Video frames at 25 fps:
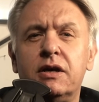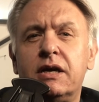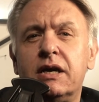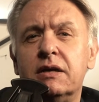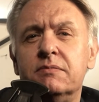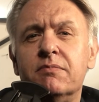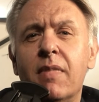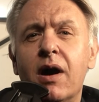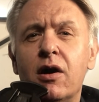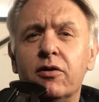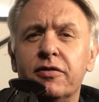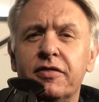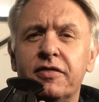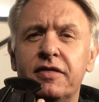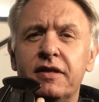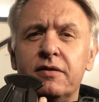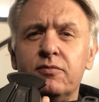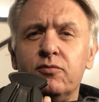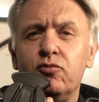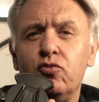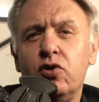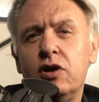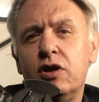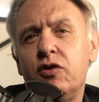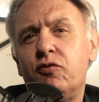You can mount
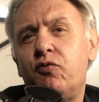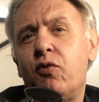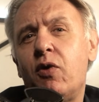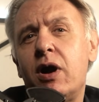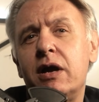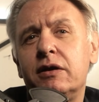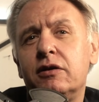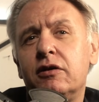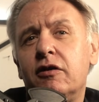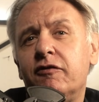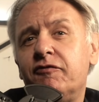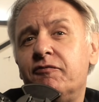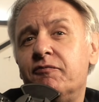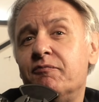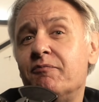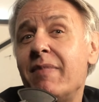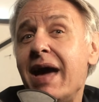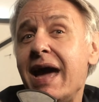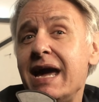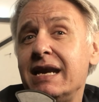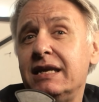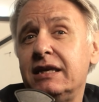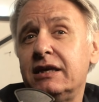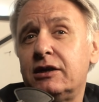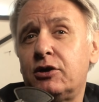them with one of
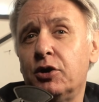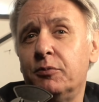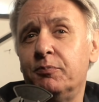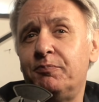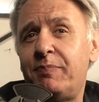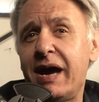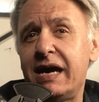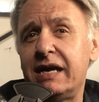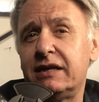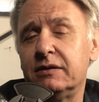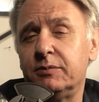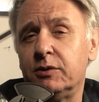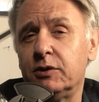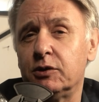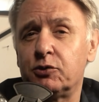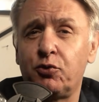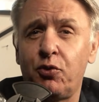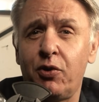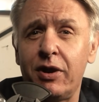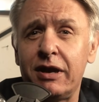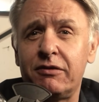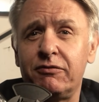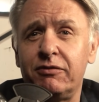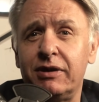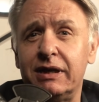many compatible
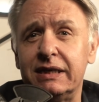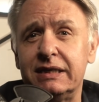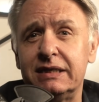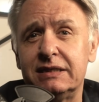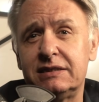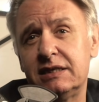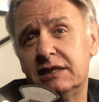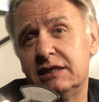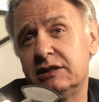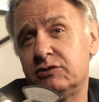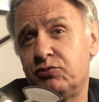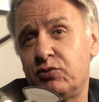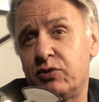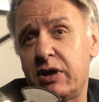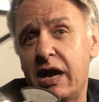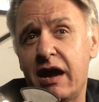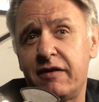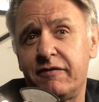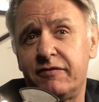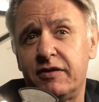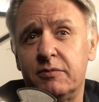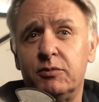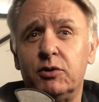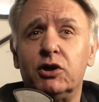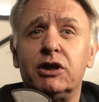quick releases. We
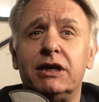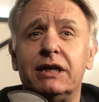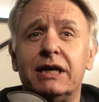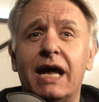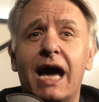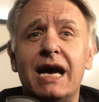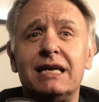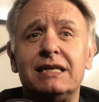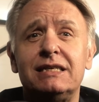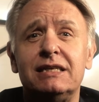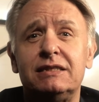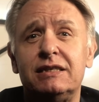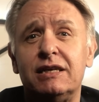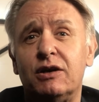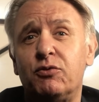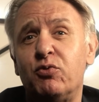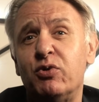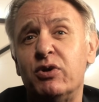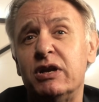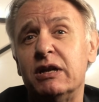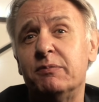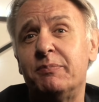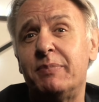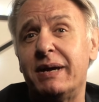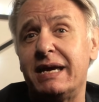have them on an Asetek
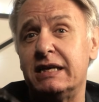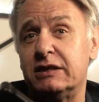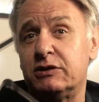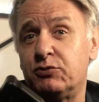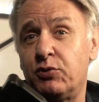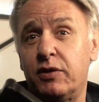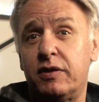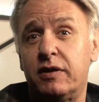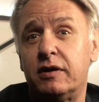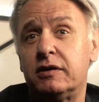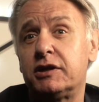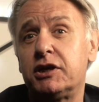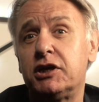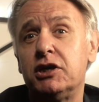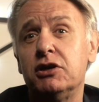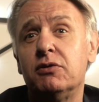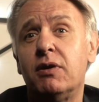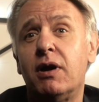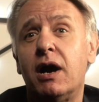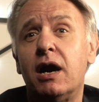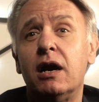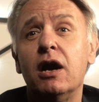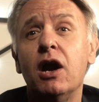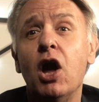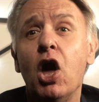wheelbase with our
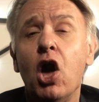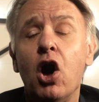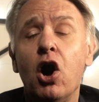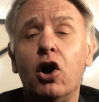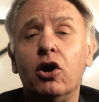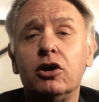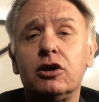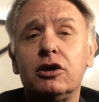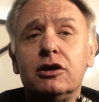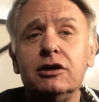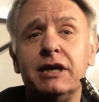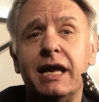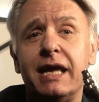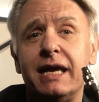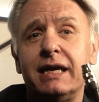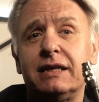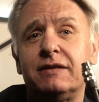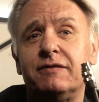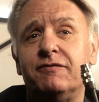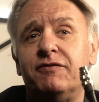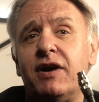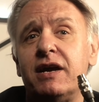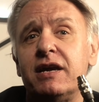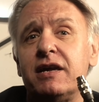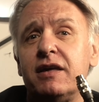QR, or connect
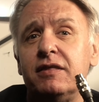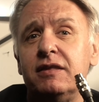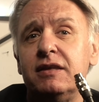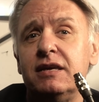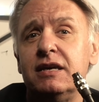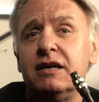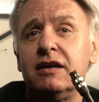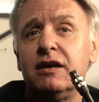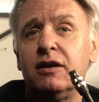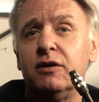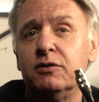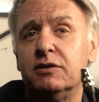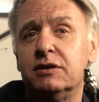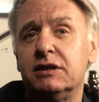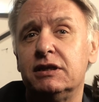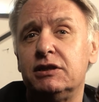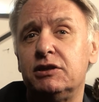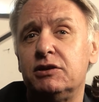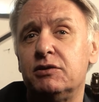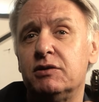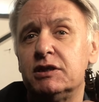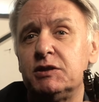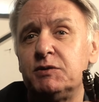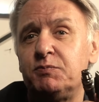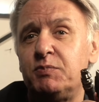via the included
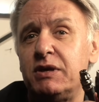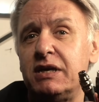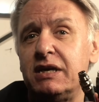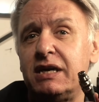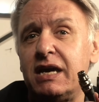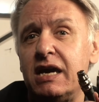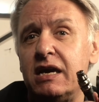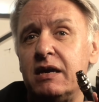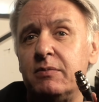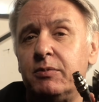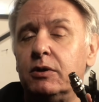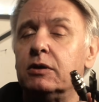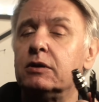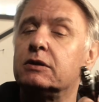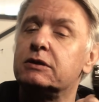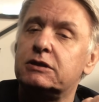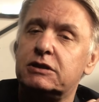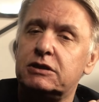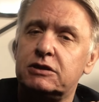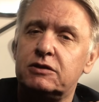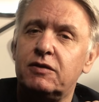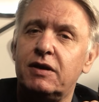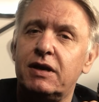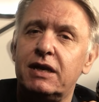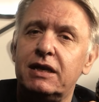USB cable
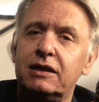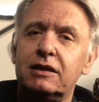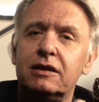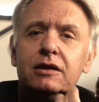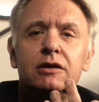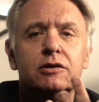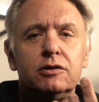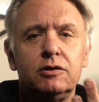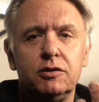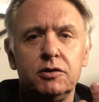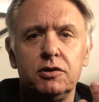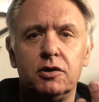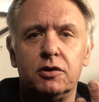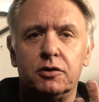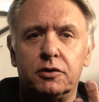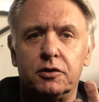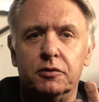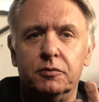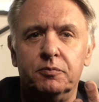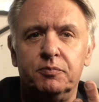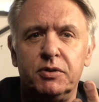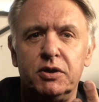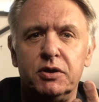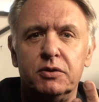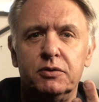straight to your
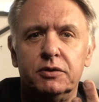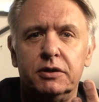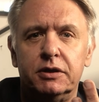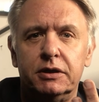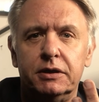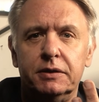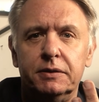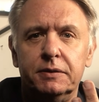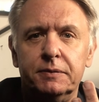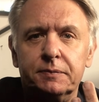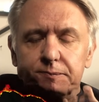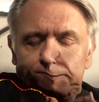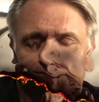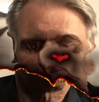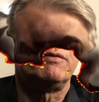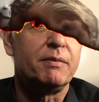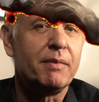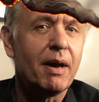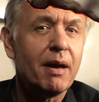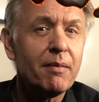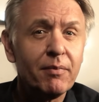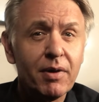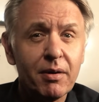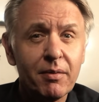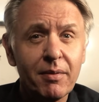computer.
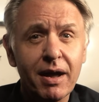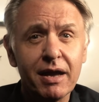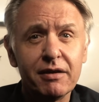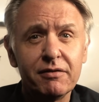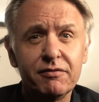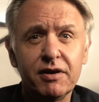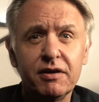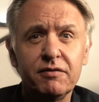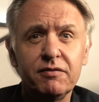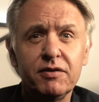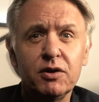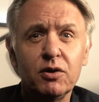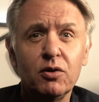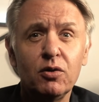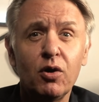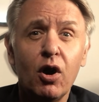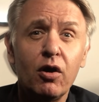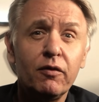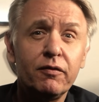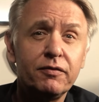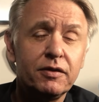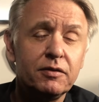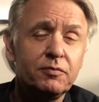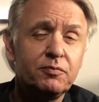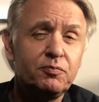Remember my review of